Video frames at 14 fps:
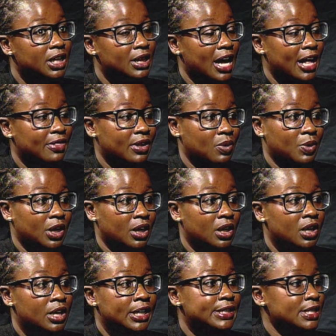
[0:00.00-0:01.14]
glad that we
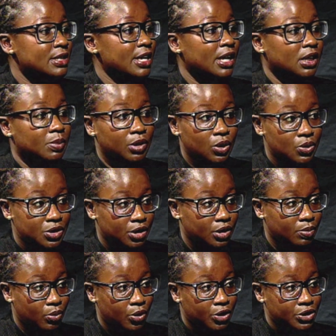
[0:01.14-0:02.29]
didn't end up closing the
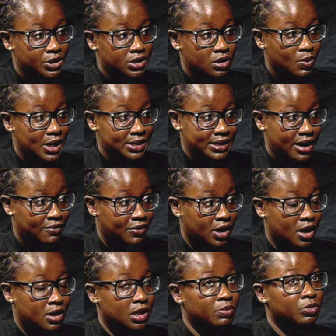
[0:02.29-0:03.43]
borders to West Africa,
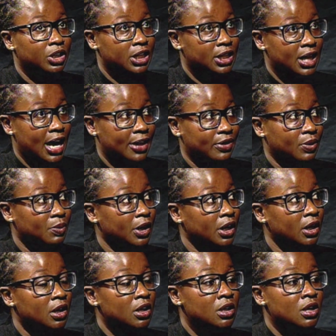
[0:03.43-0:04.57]
and I'm really glad that
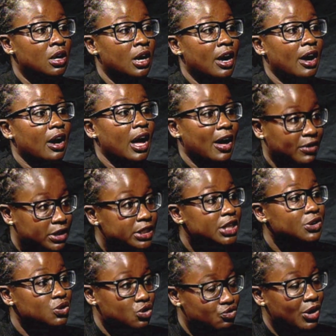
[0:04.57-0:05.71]
we have
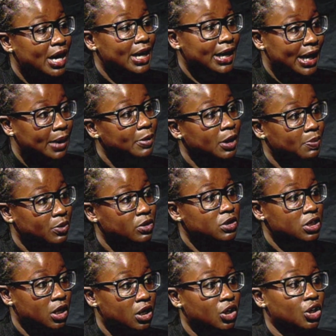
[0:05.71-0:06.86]
continued to try to get people
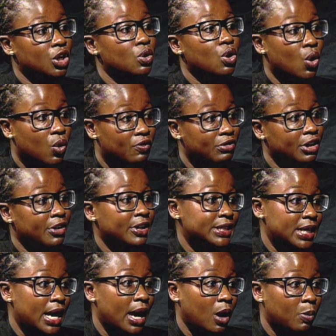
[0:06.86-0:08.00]
to, go over there and to
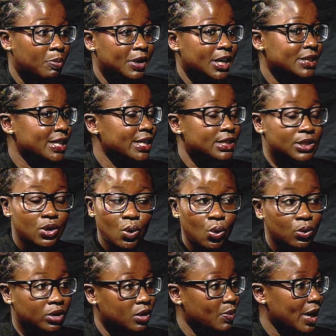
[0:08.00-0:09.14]
help, because that's the
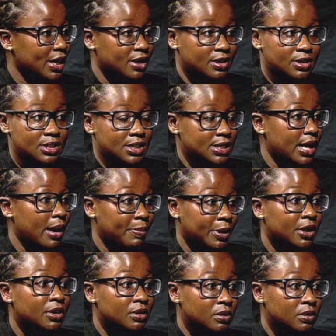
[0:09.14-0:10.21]
only way to stop it.